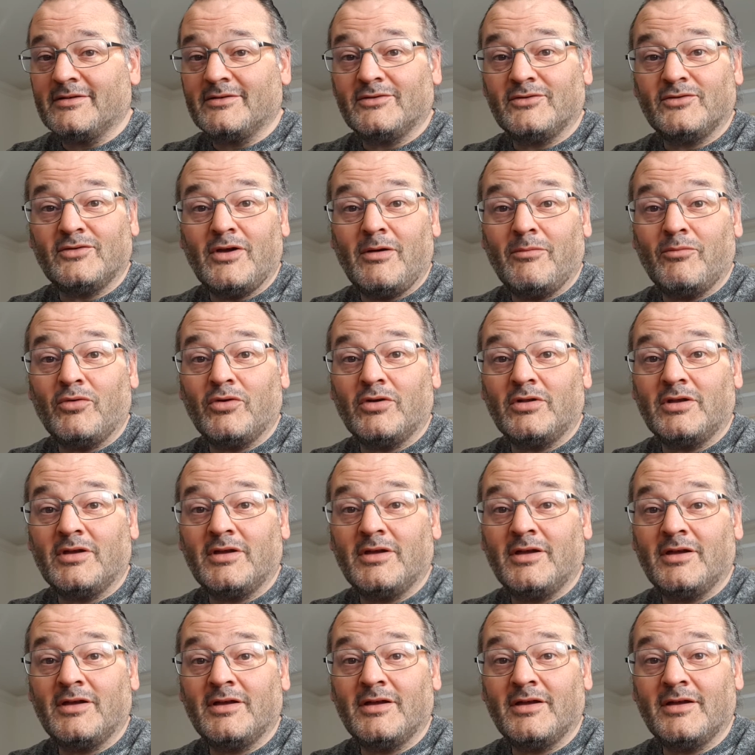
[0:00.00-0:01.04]
So I'm
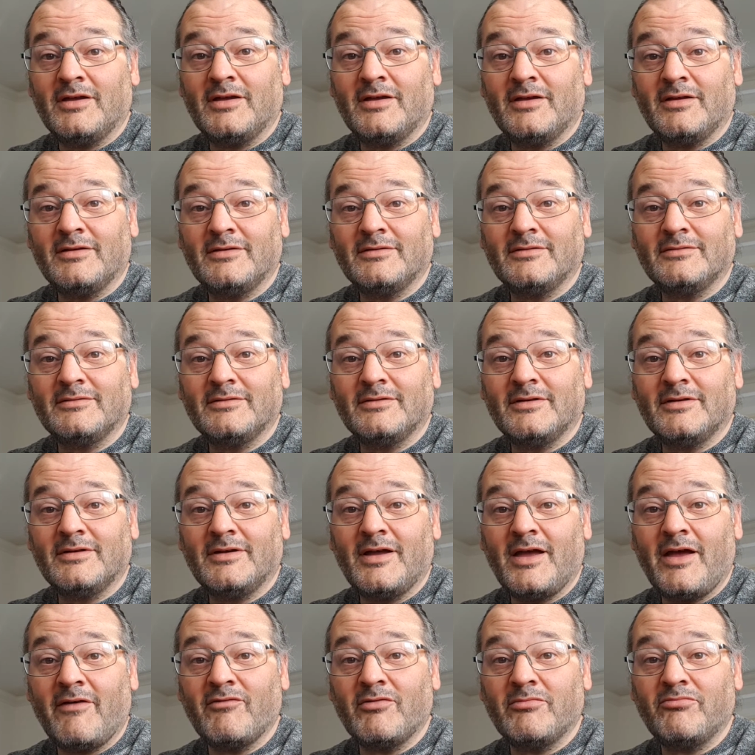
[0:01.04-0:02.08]
gonna
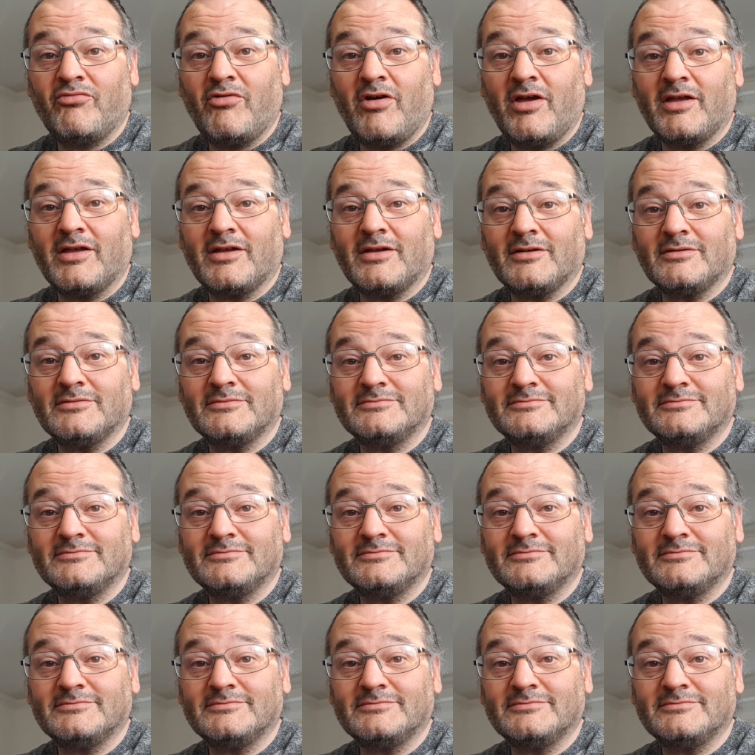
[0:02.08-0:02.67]
have a break.